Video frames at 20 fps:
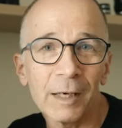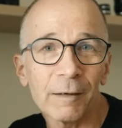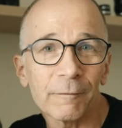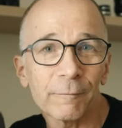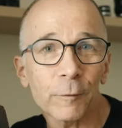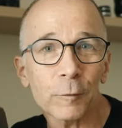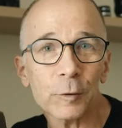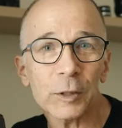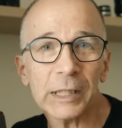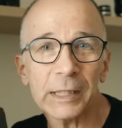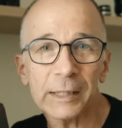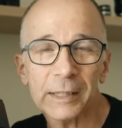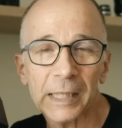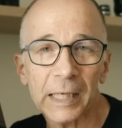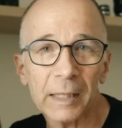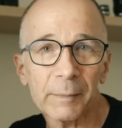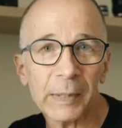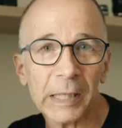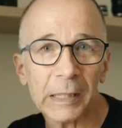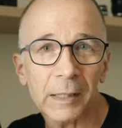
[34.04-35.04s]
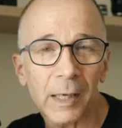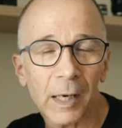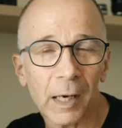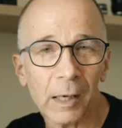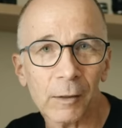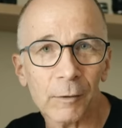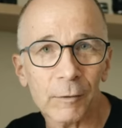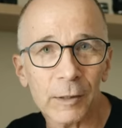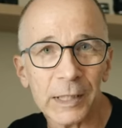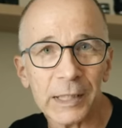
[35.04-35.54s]
Fuji JPEG
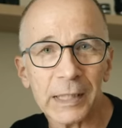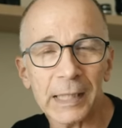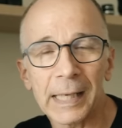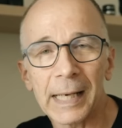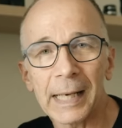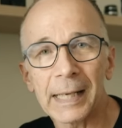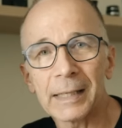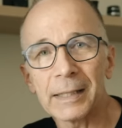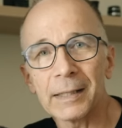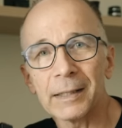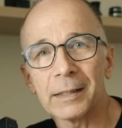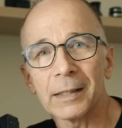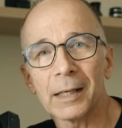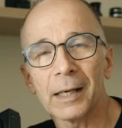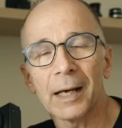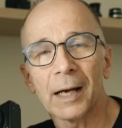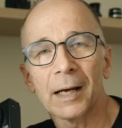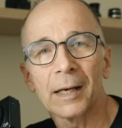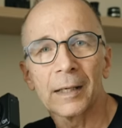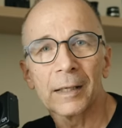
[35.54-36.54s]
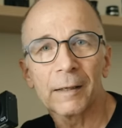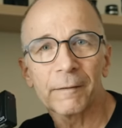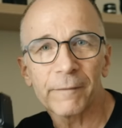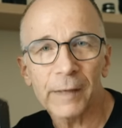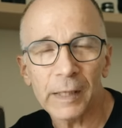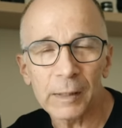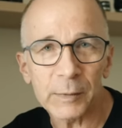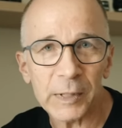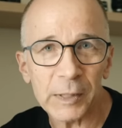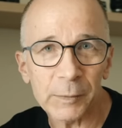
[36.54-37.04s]
colors and
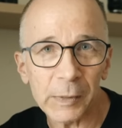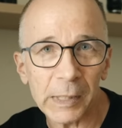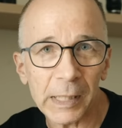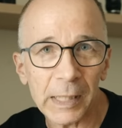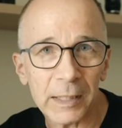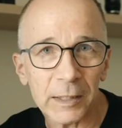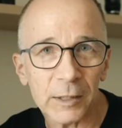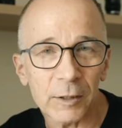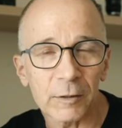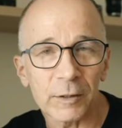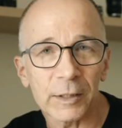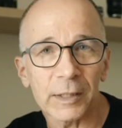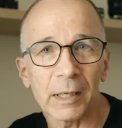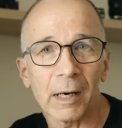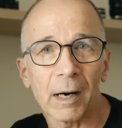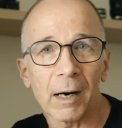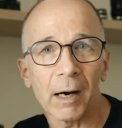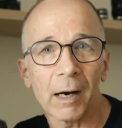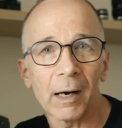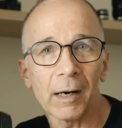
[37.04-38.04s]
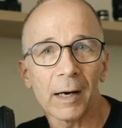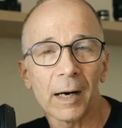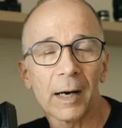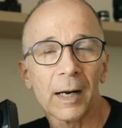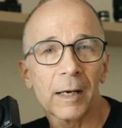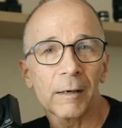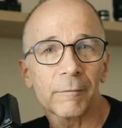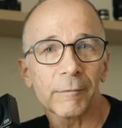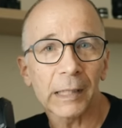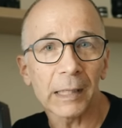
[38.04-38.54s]
film simulations are
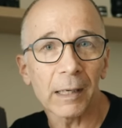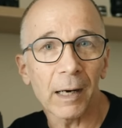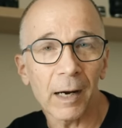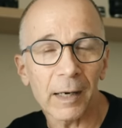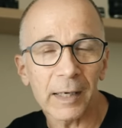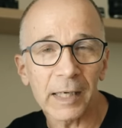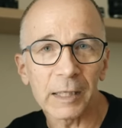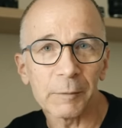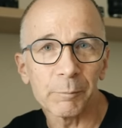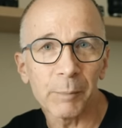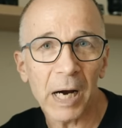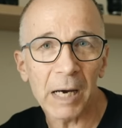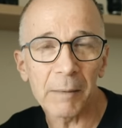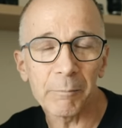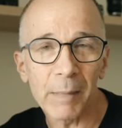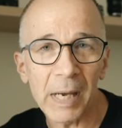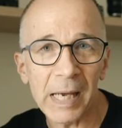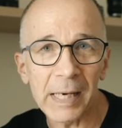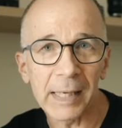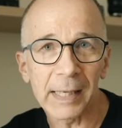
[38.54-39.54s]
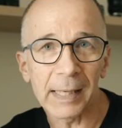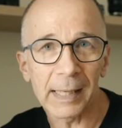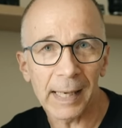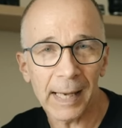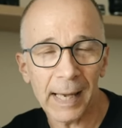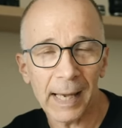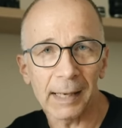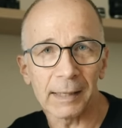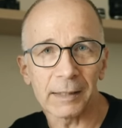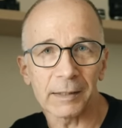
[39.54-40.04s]
regarded by many
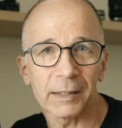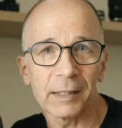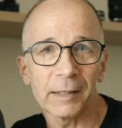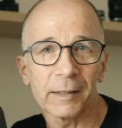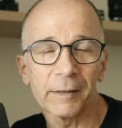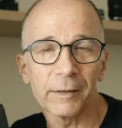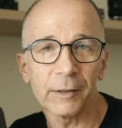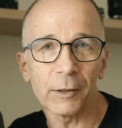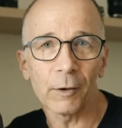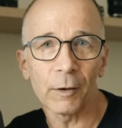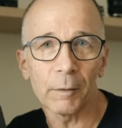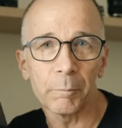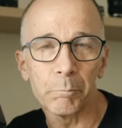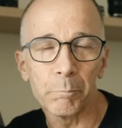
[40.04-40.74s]
as the